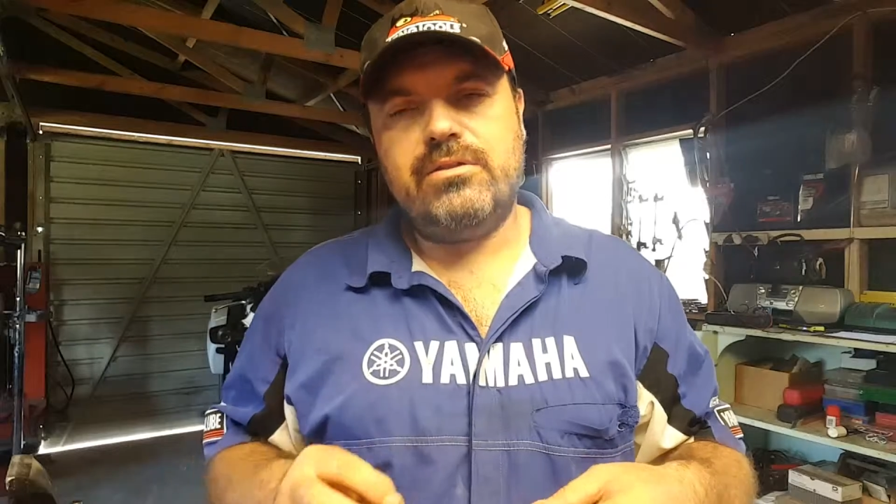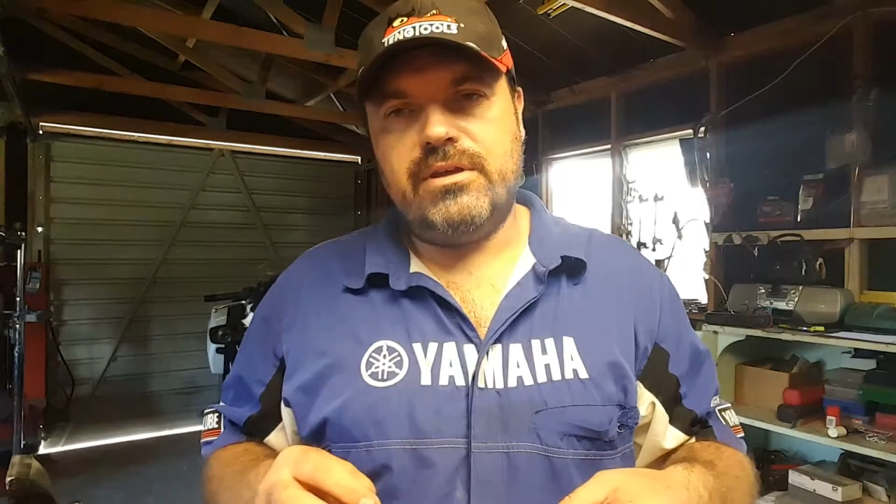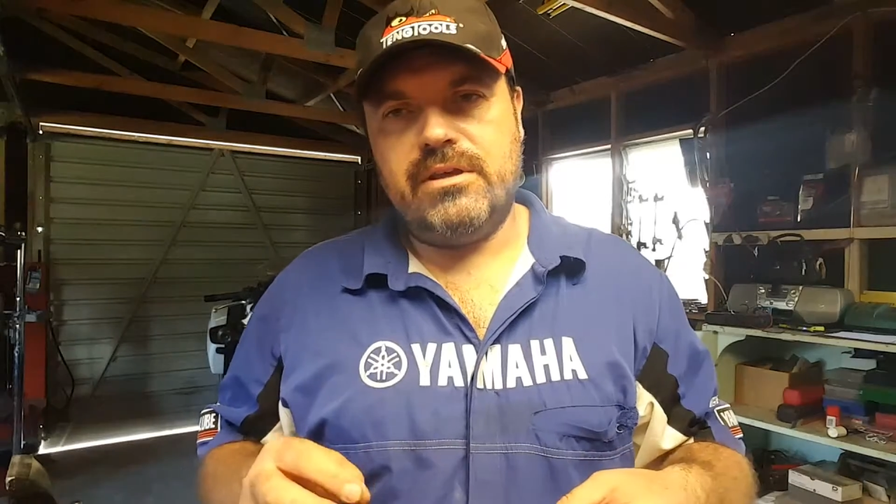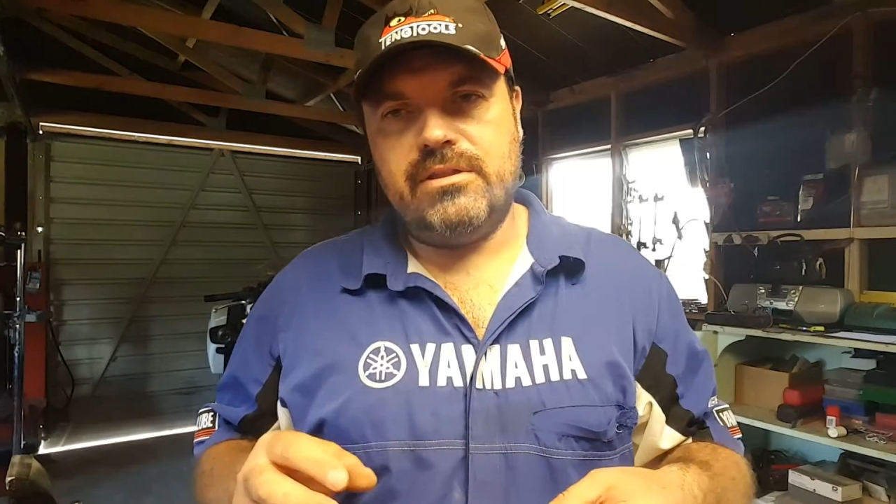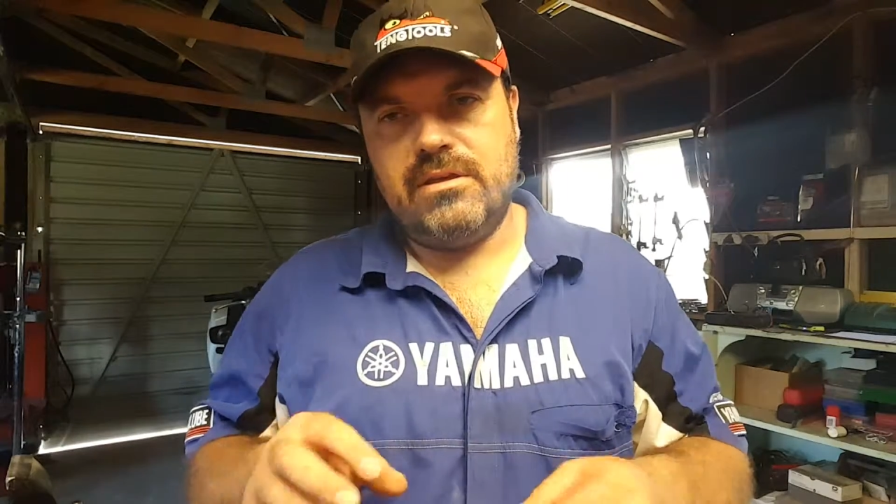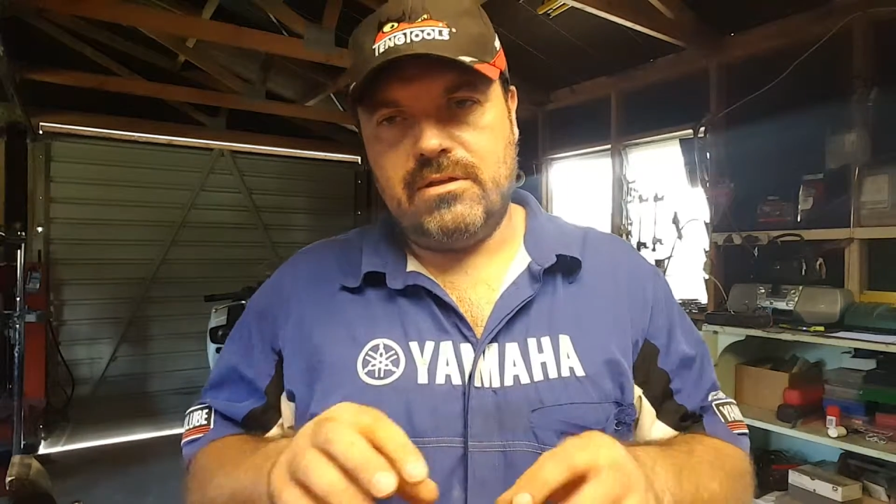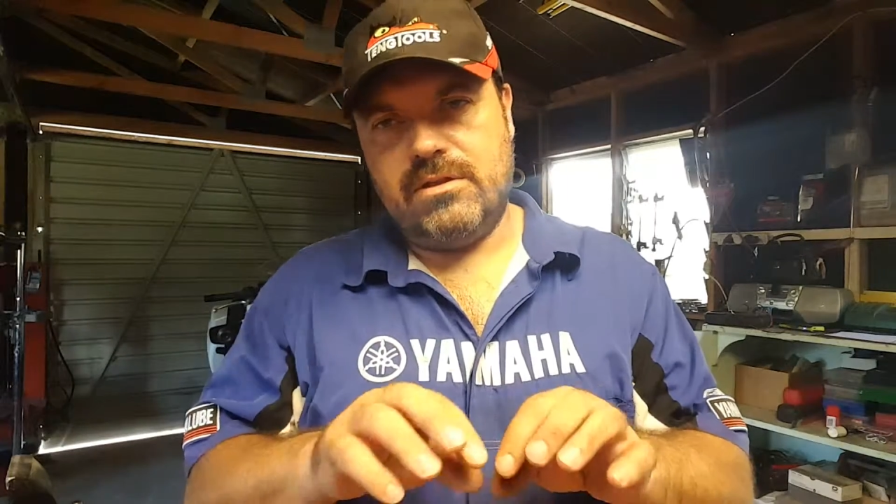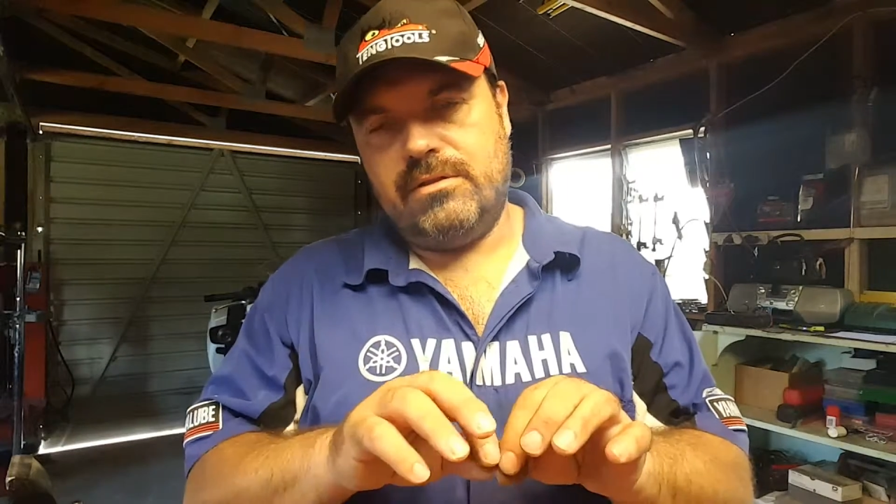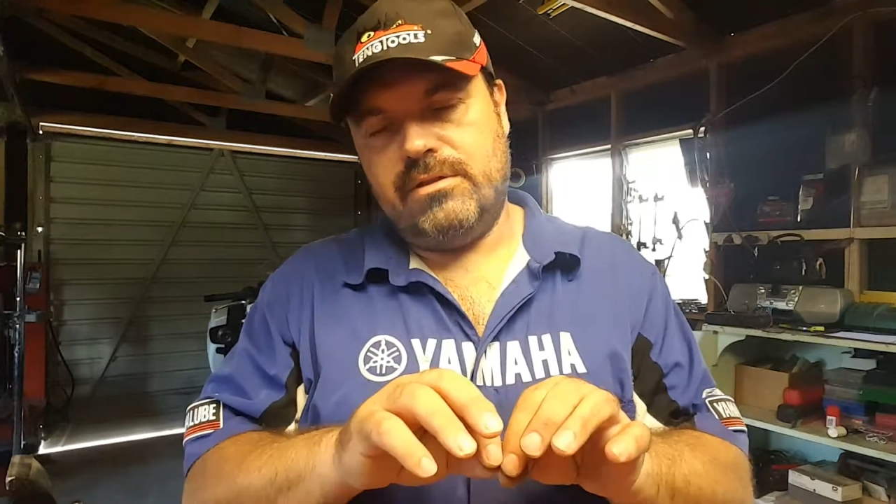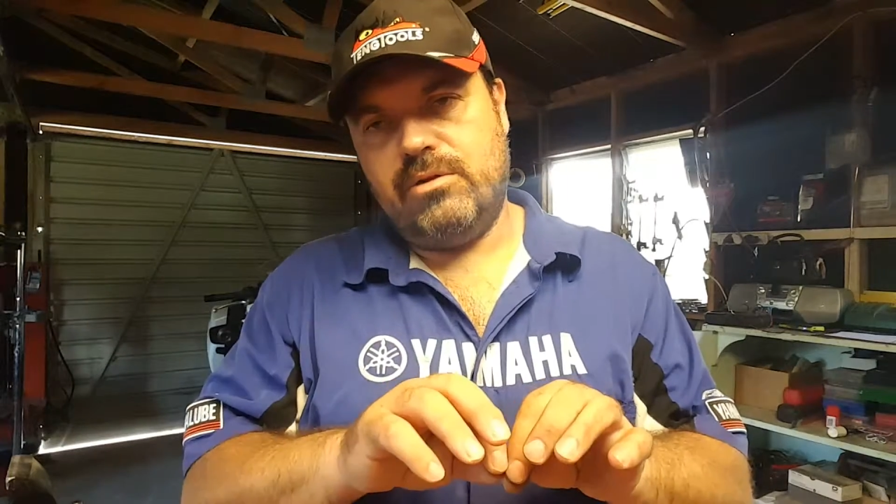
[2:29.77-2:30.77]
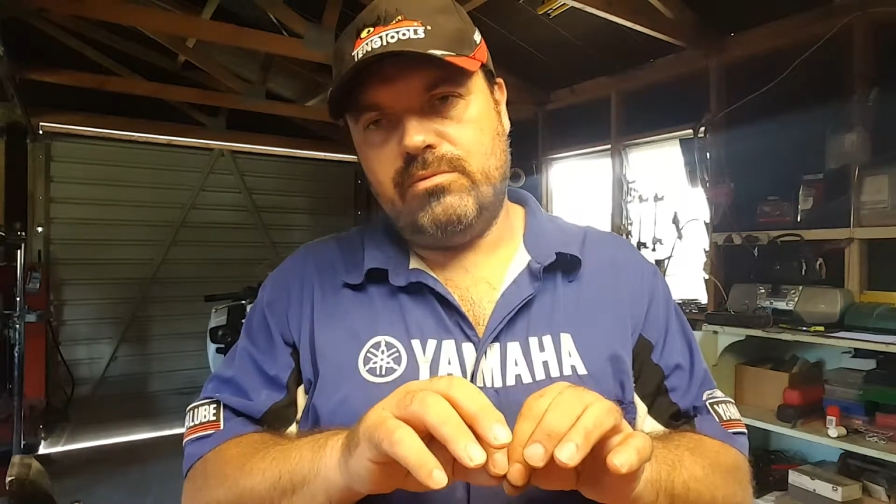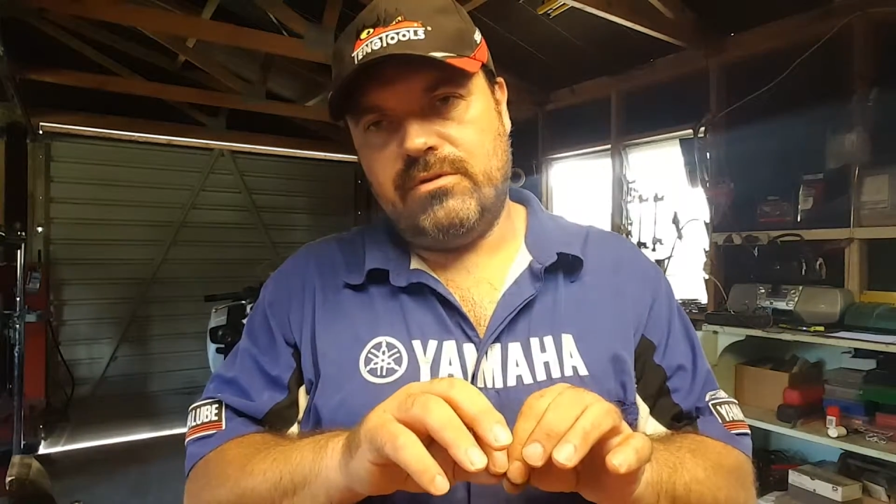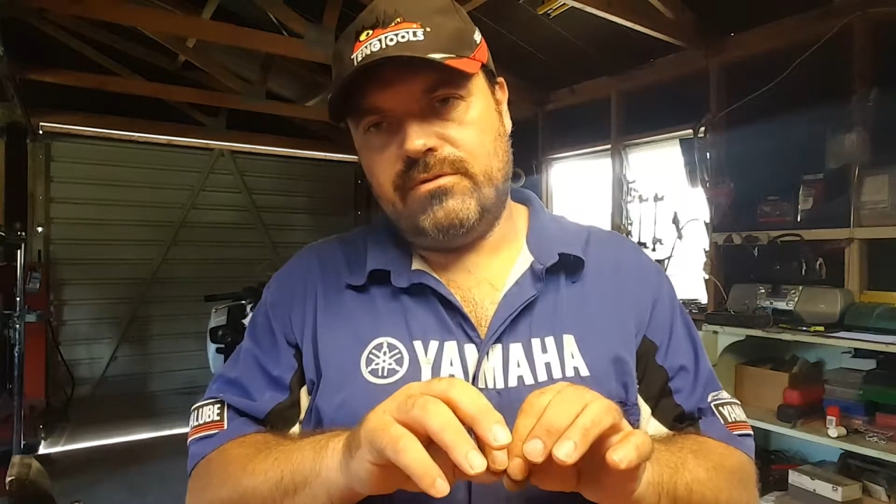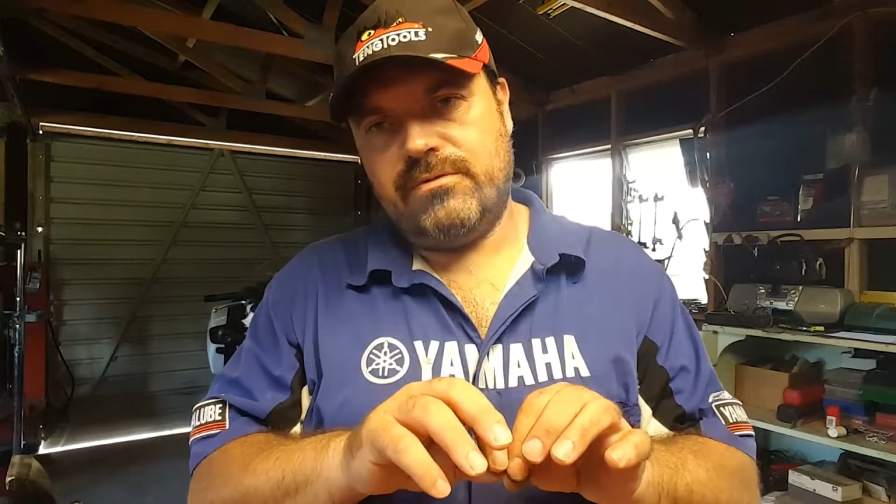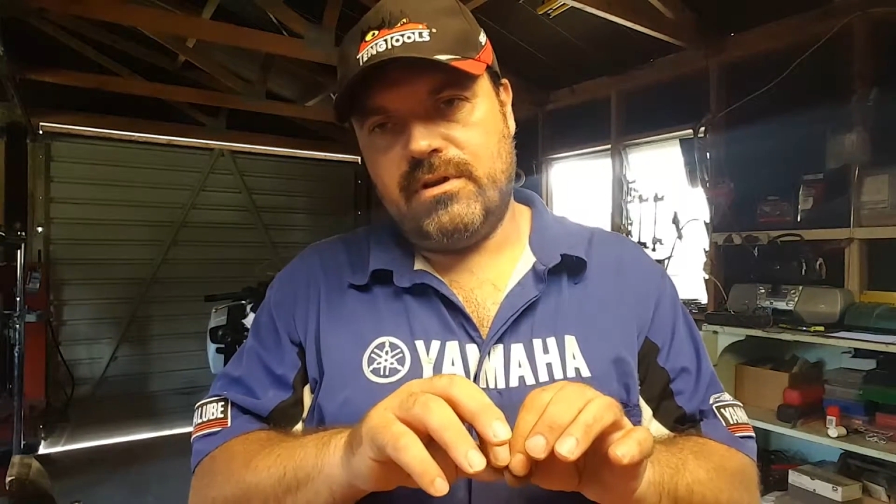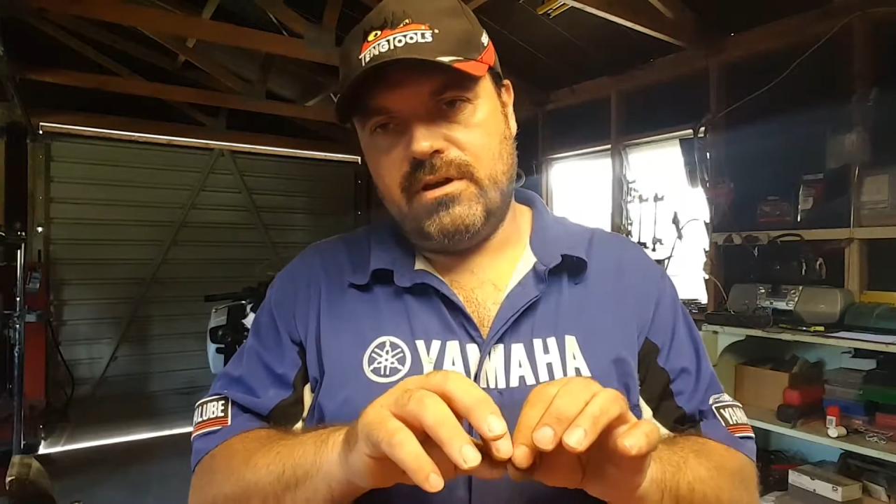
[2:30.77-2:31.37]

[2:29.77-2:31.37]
the, the, the, the number of,